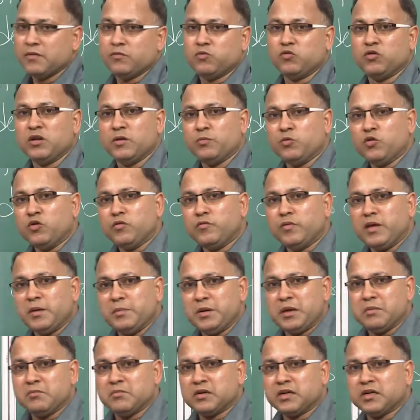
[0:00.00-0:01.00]
if you remove a
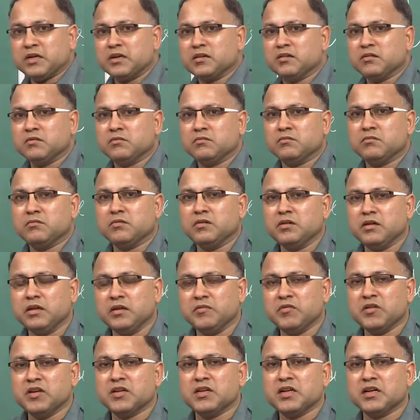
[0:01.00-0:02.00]
member,
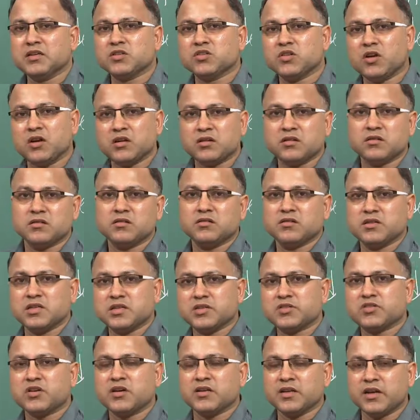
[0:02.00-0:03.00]
if it does not
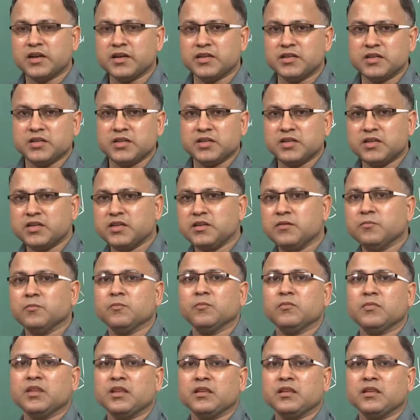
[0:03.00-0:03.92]
destroy the rigidity,